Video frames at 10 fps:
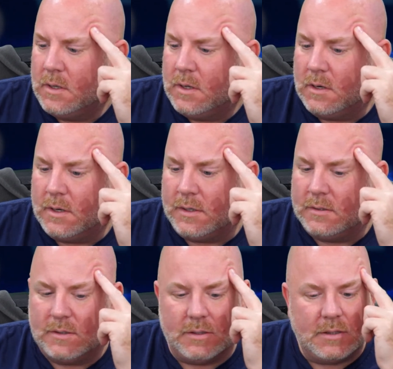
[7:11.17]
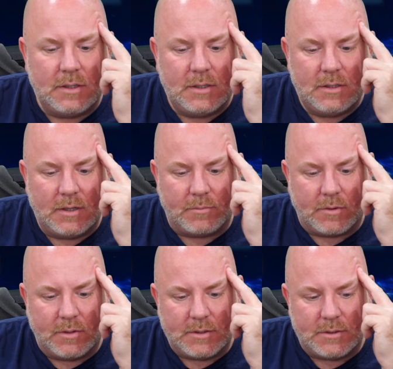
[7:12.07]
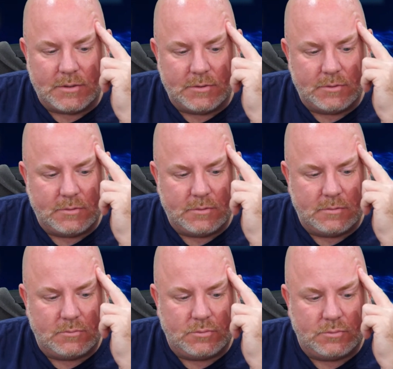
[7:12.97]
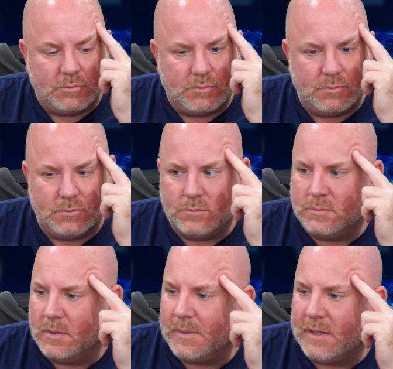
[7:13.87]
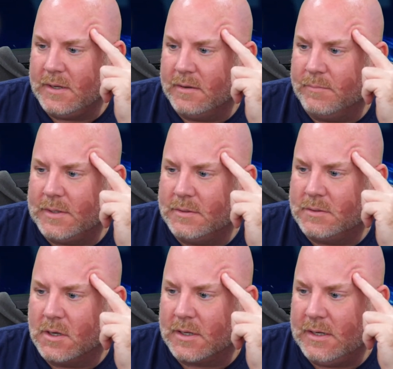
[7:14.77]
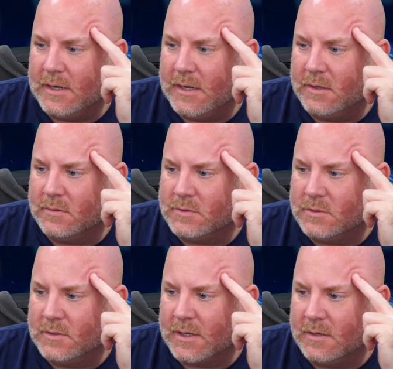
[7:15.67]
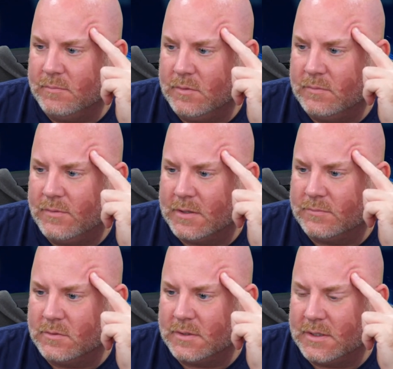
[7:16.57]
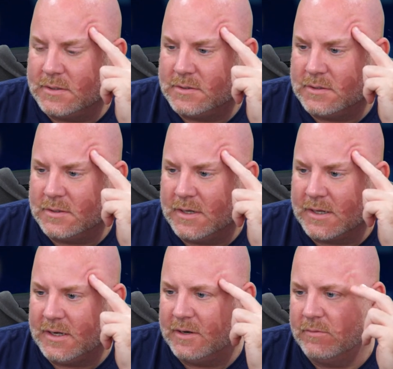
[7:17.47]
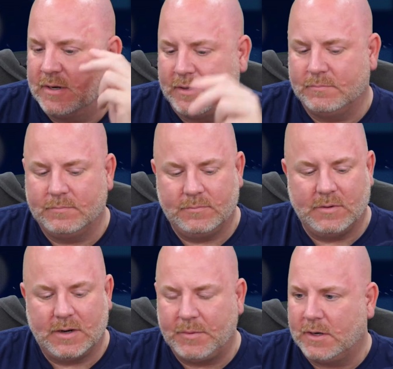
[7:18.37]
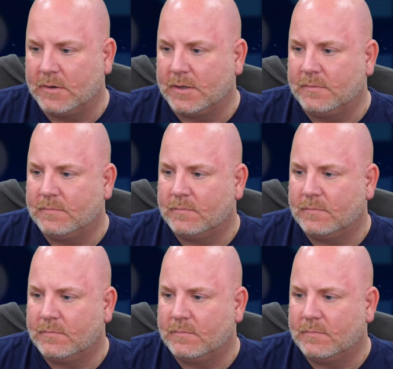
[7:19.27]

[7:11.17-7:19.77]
All right, and then I'm going to do, I've been talking now, so I can move, fast forward this, and then I can hear what I'm hearing.